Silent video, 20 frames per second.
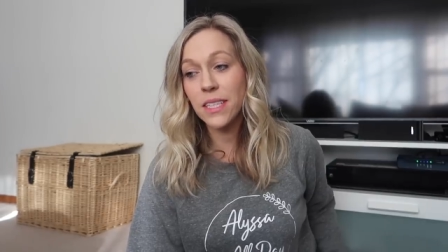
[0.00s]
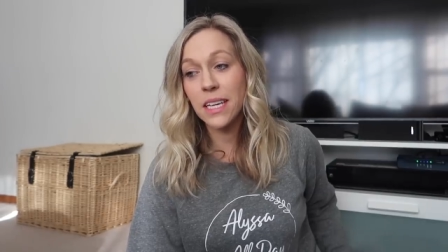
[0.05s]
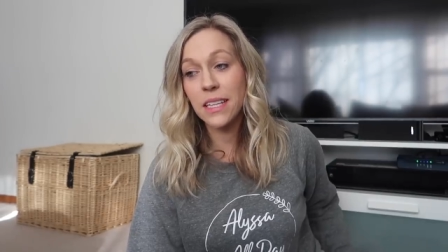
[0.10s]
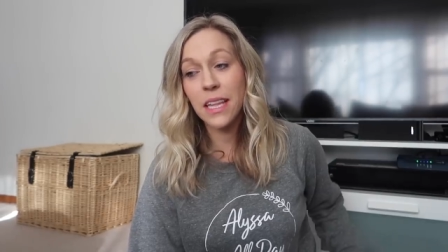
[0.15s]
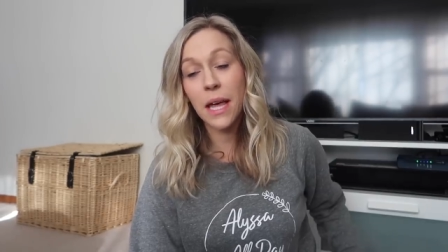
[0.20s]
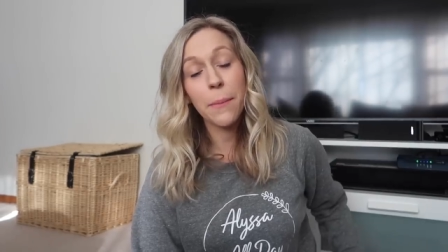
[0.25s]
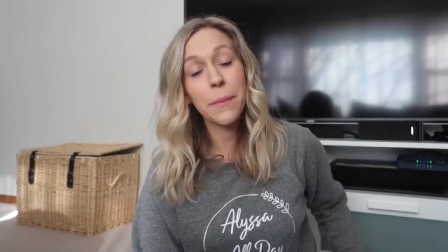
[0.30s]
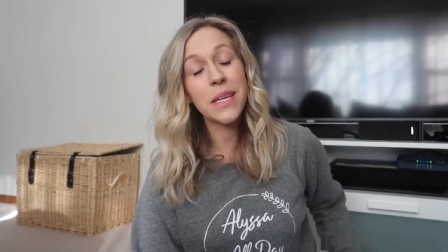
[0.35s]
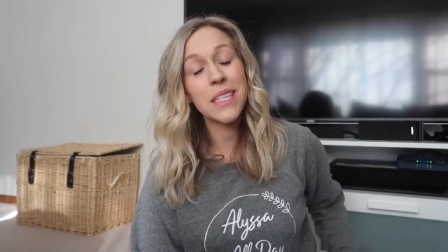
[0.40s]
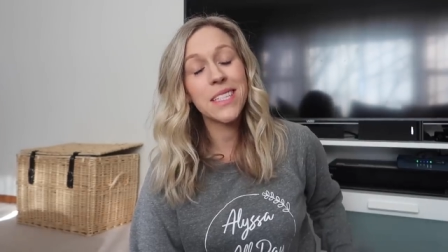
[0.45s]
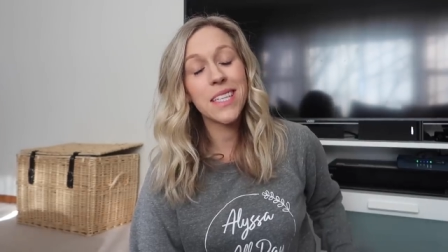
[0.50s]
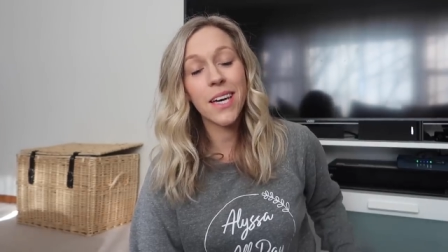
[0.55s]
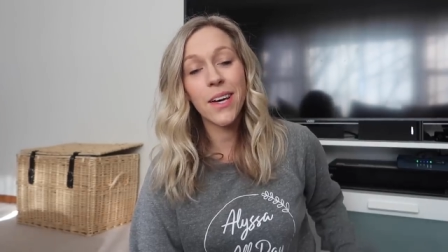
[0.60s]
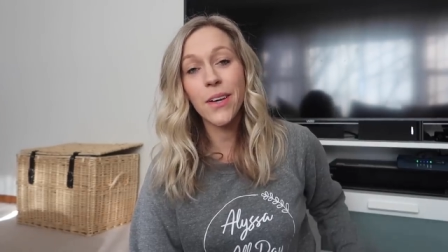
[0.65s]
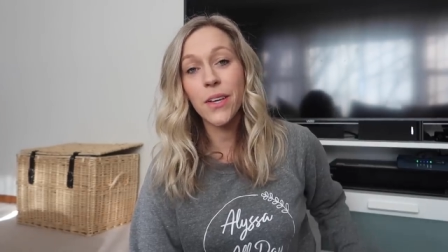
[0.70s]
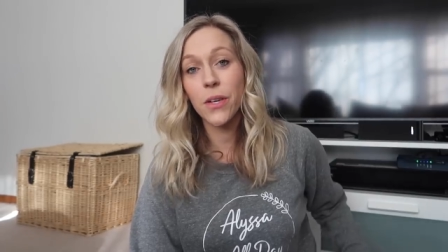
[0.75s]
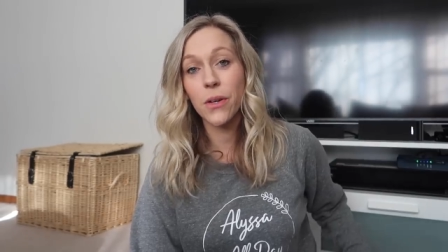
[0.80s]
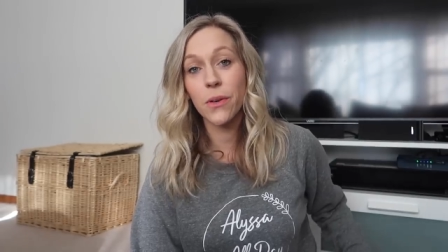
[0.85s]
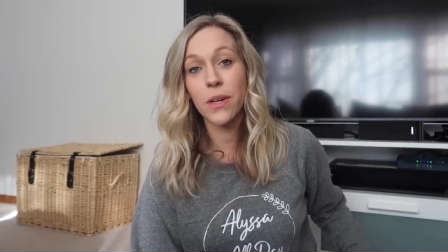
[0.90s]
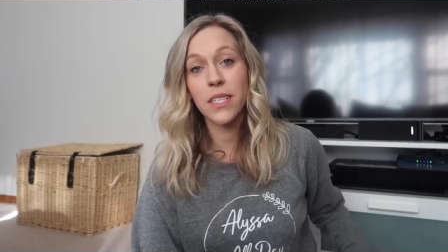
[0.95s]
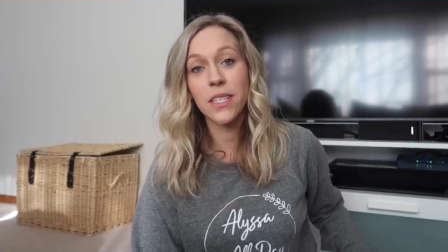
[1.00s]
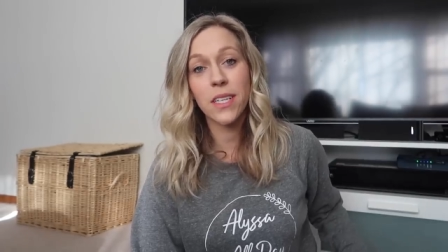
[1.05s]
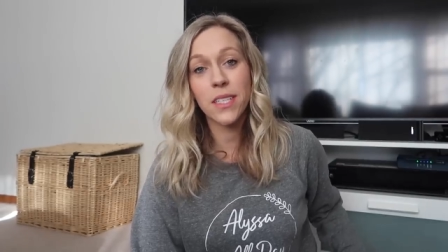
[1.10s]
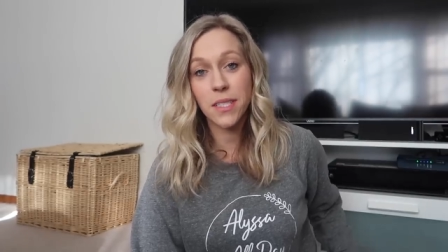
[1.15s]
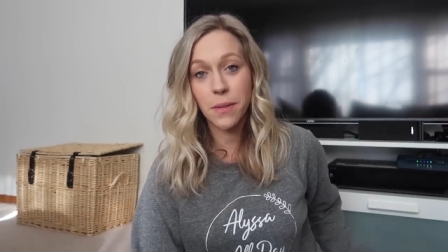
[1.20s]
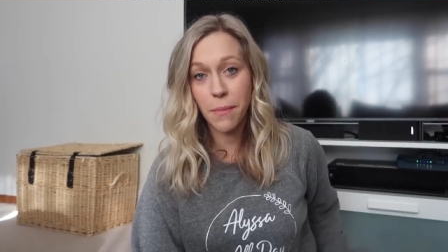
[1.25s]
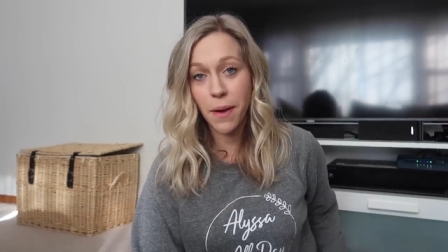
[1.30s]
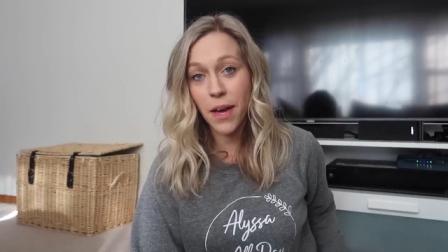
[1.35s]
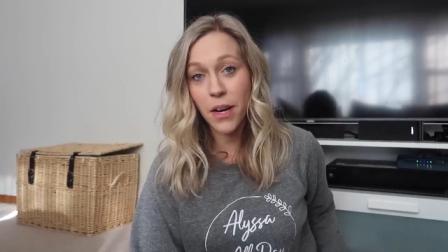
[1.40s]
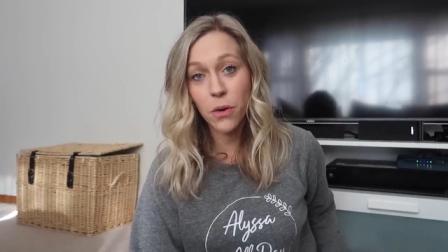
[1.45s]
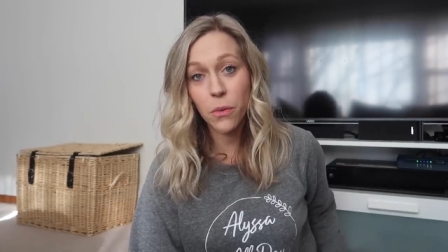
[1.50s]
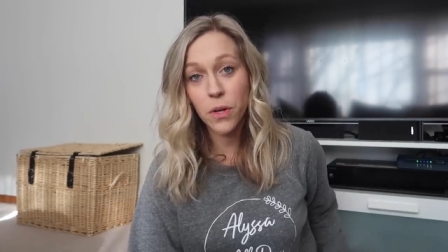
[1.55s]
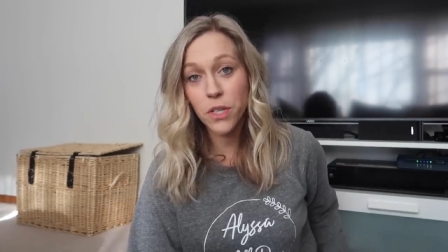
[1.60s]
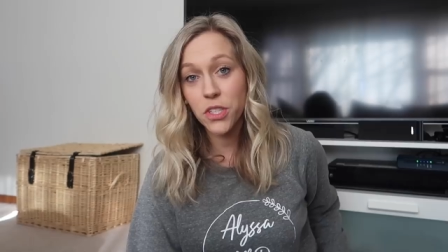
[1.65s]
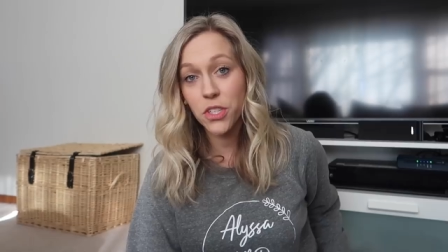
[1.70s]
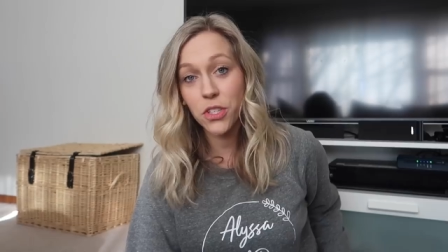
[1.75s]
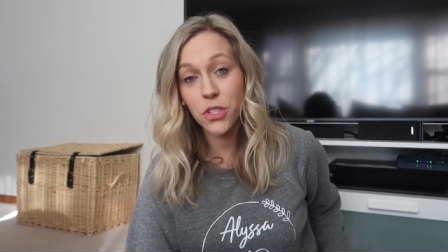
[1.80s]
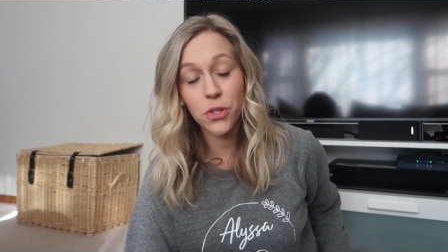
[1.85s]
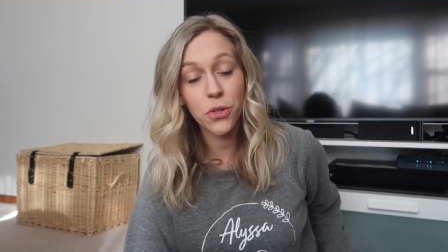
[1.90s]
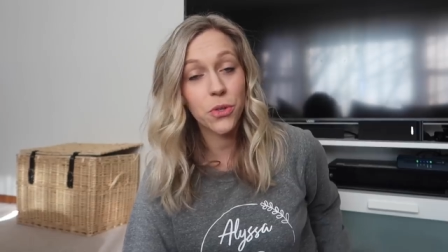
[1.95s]
and let me tell you, it doesn't matter
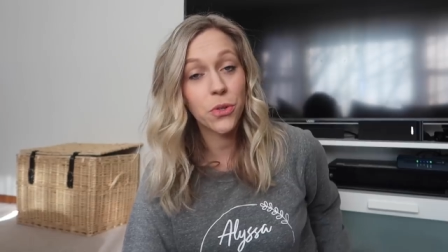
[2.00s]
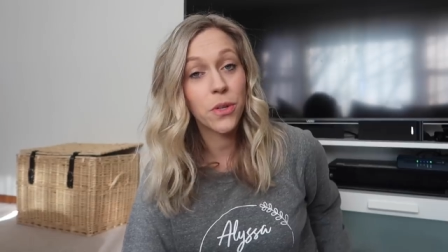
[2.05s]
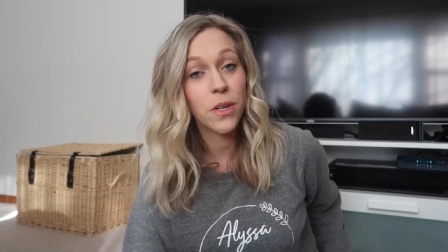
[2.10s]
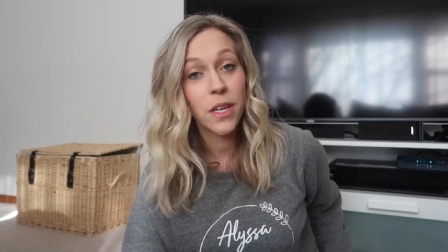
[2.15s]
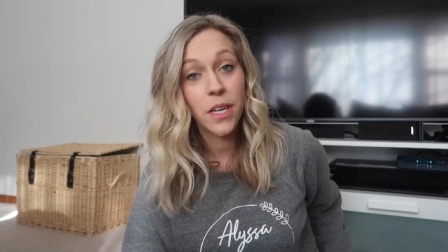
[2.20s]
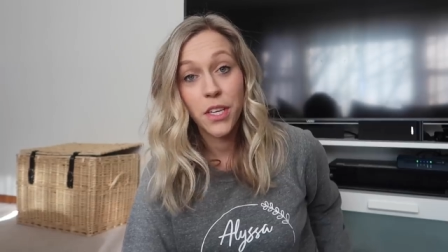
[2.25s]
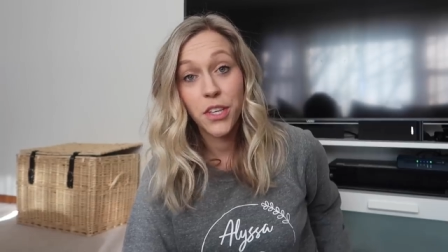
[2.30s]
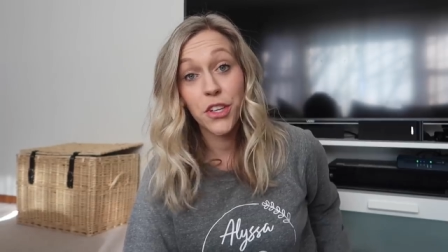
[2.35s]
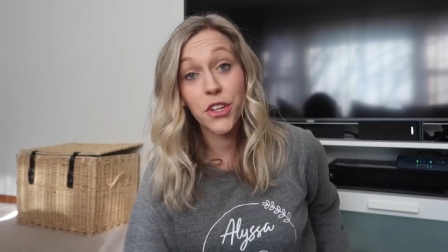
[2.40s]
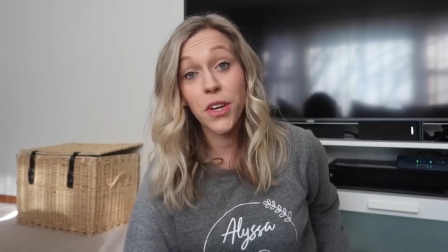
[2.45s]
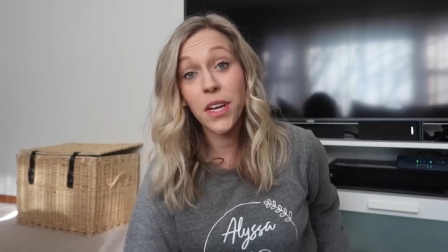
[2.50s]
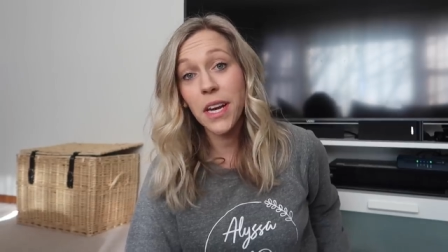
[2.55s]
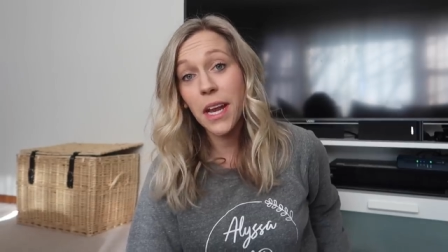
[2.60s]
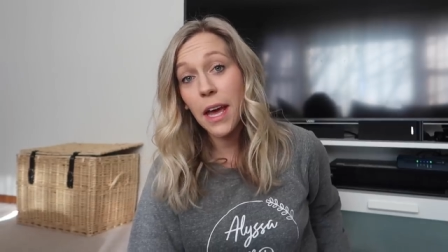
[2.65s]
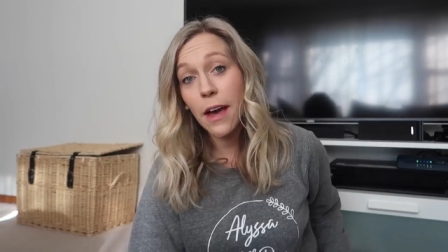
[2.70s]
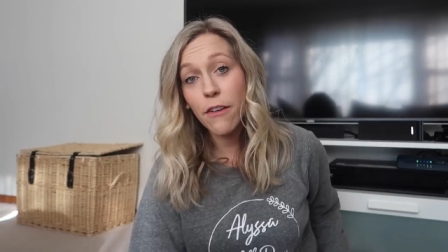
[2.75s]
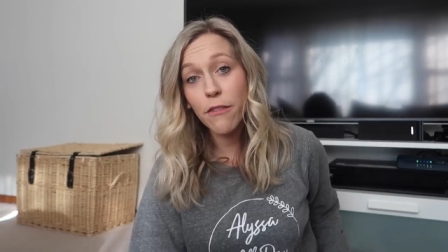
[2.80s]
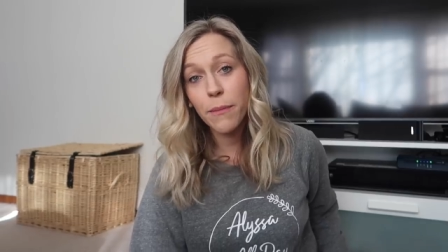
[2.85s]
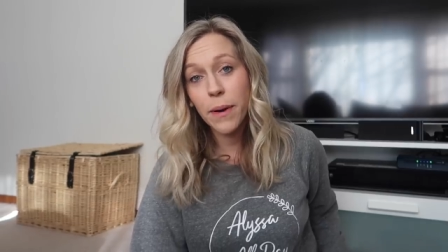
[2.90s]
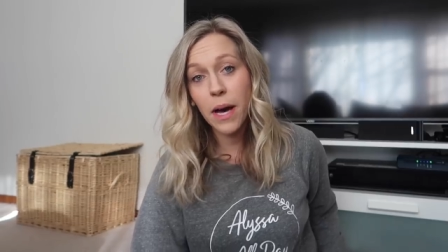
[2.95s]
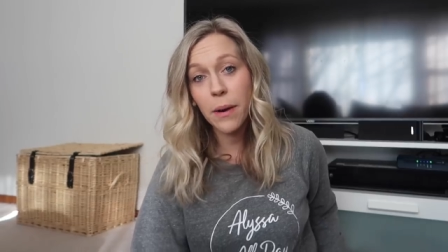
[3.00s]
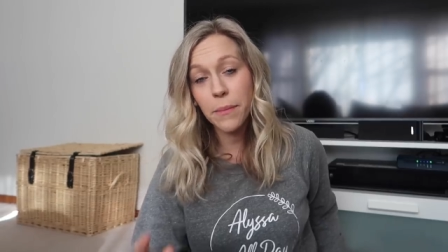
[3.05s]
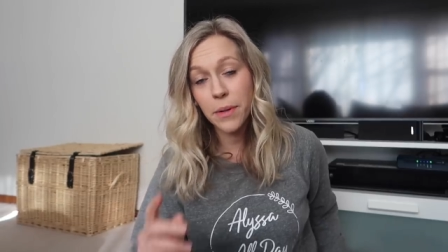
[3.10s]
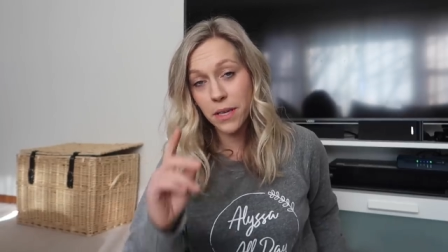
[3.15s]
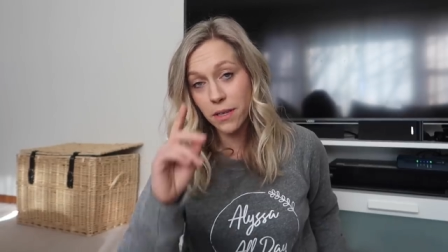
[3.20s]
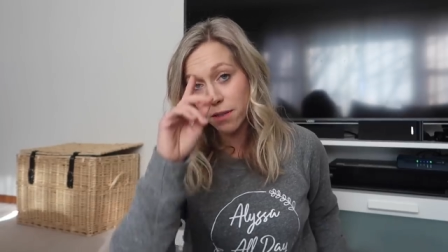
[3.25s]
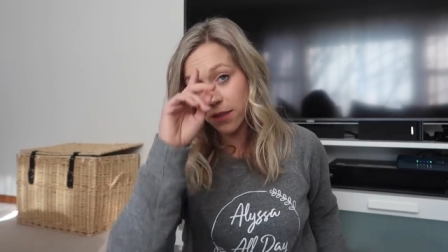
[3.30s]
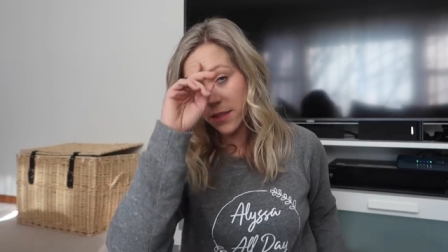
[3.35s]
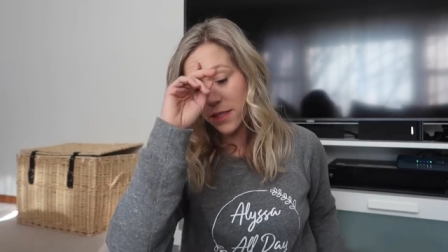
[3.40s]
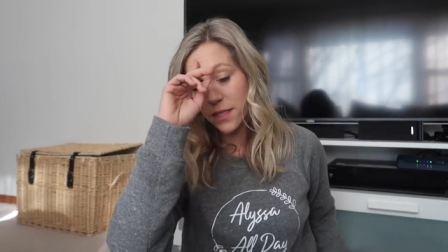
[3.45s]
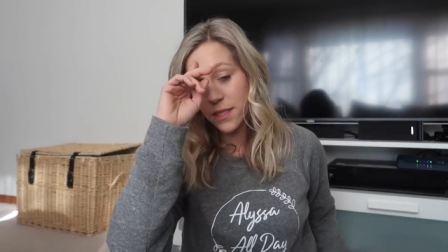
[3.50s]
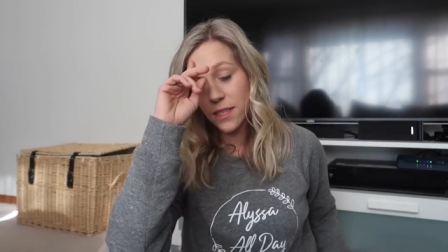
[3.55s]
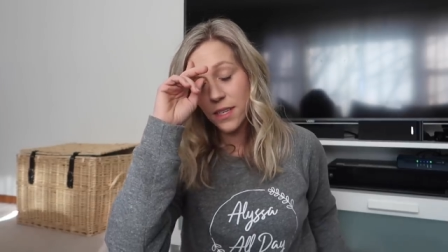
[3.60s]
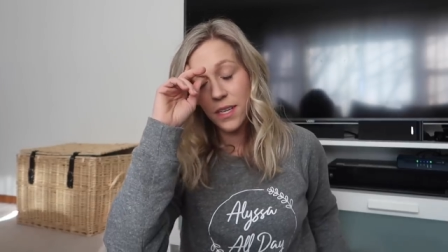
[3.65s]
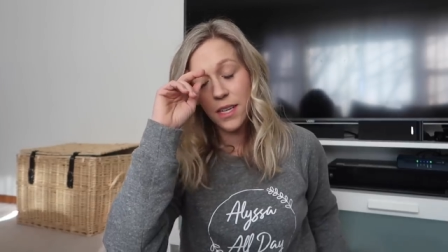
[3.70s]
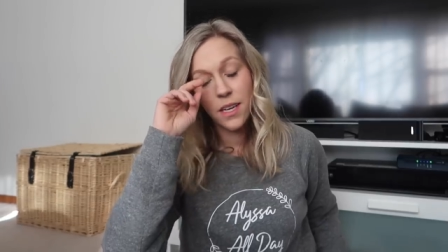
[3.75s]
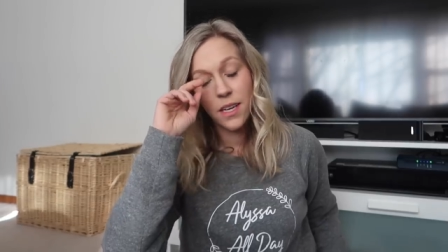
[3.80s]
what you do, you're gonna have mom guilt.